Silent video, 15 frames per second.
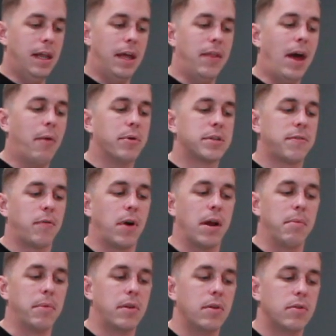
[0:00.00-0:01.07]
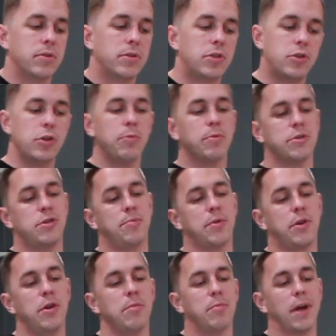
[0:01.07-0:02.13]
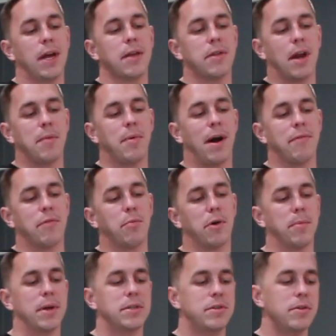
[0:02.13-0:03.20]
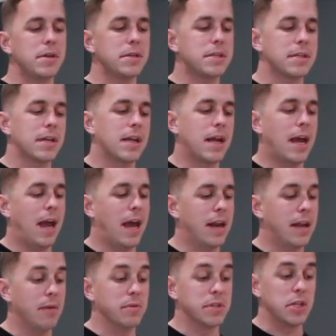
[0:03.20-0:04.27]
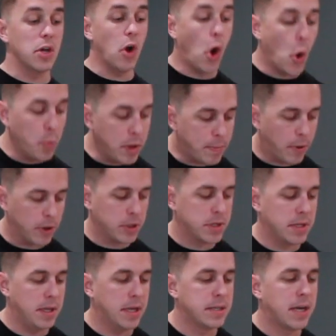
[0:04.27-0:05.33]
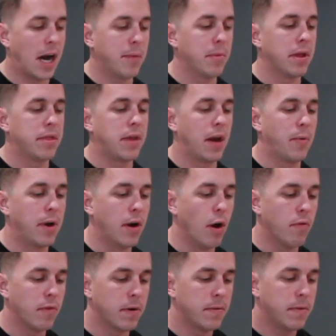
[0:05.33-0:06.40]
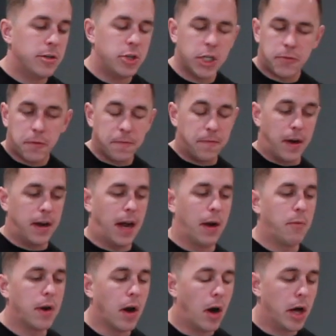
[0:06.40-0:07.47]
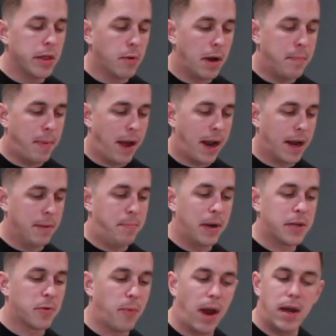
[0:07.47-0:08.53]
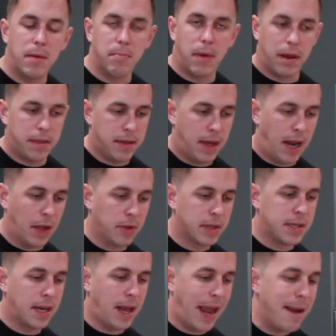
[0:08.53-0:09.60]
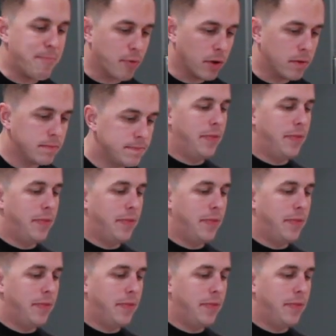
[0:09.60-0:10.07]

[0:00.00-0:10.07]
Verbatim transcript: And that was for a super, super cute blanket that I bought from one of my students, and it was the only purchase in the entire month that I went over. Just for fun, I went all the way back and picked a random month, and I looked at April.